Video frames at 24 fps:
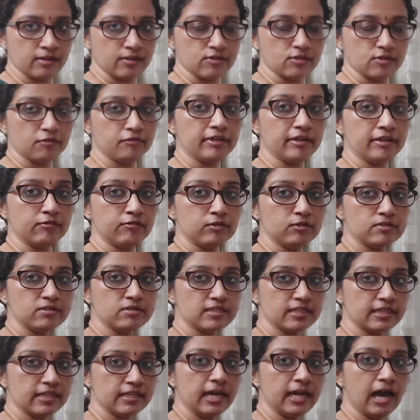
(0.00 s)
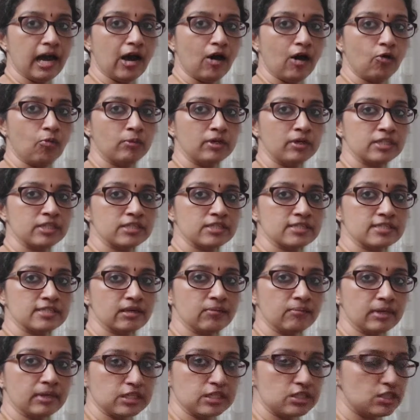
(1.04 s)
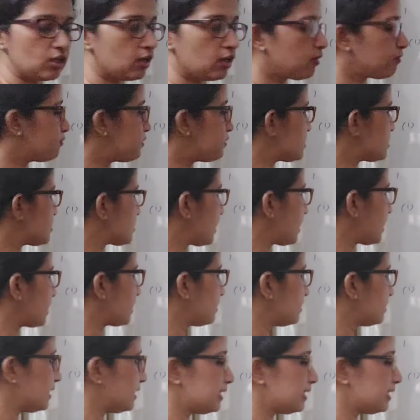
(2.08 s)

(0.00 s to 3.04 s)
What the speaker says: so we have to see how much is the measure of this angle,